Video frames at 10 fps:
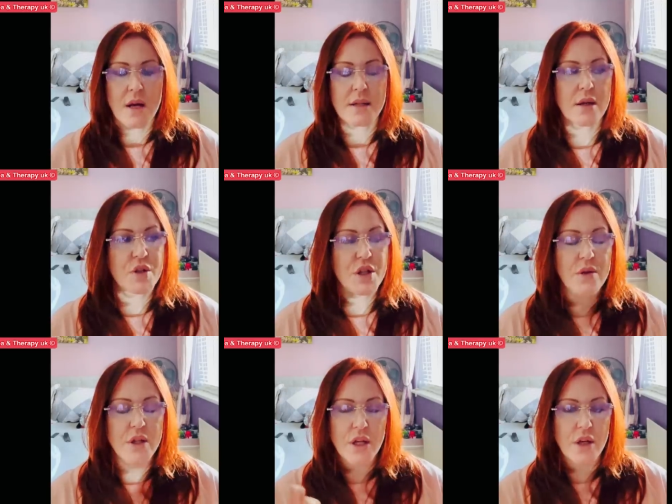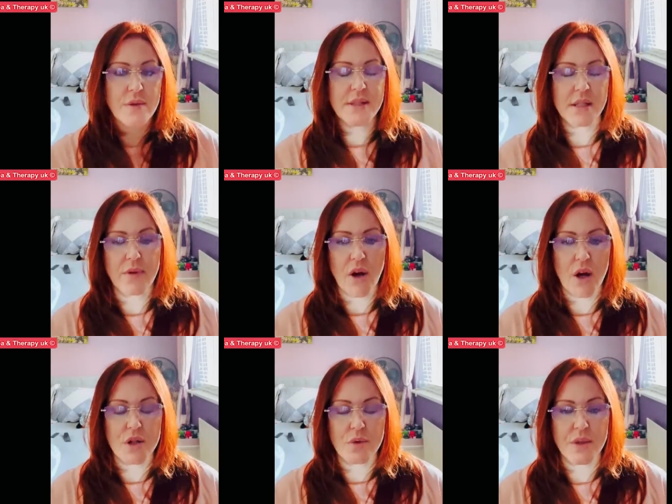So she, you know, you've, you've
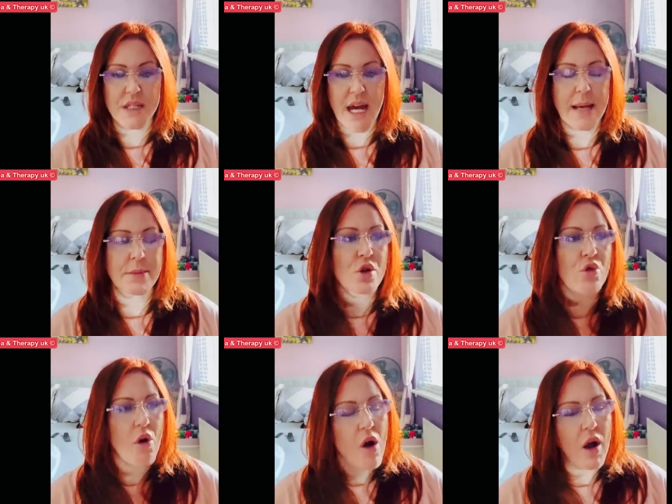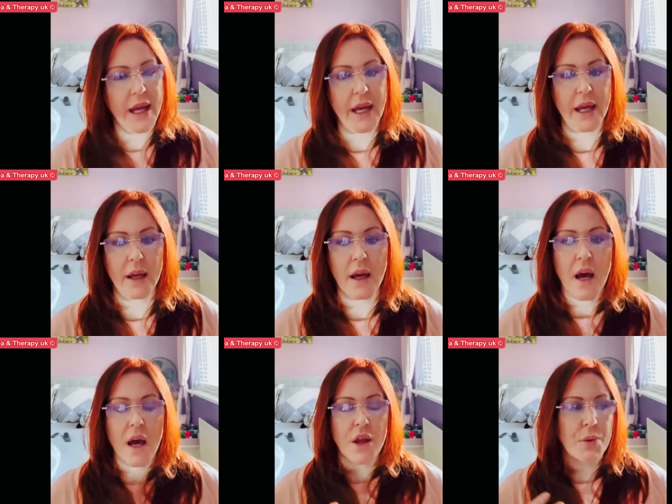heard her on the tapes crying,
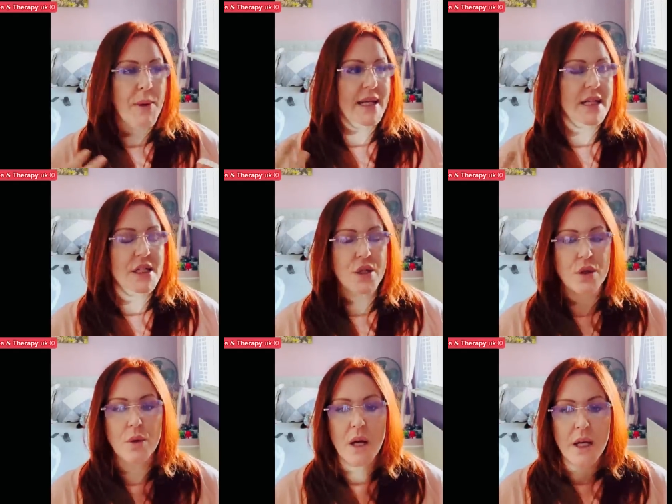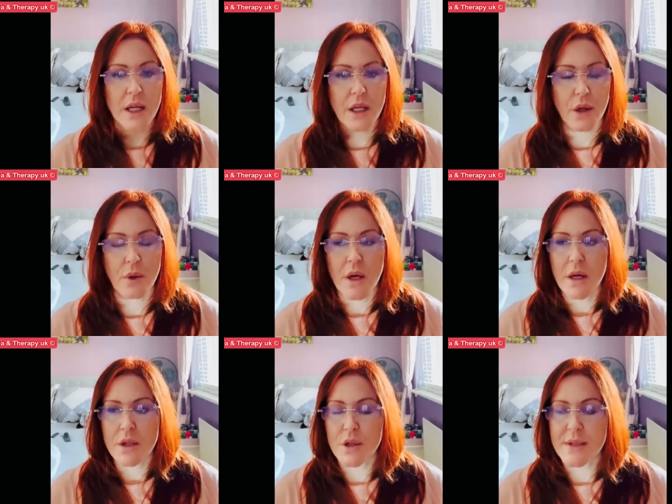threatening to, you know,
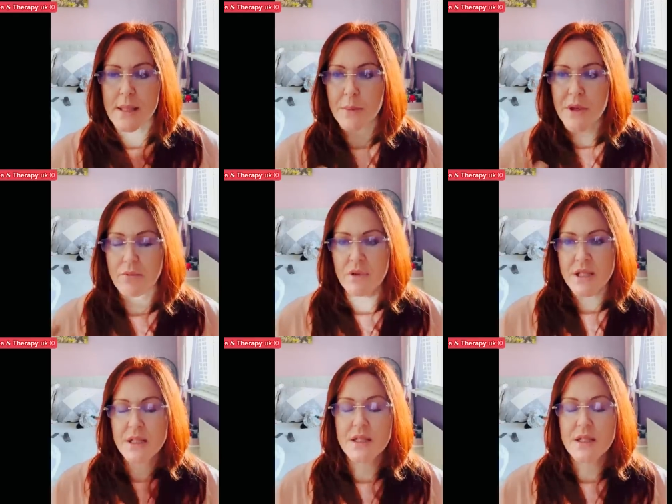do something,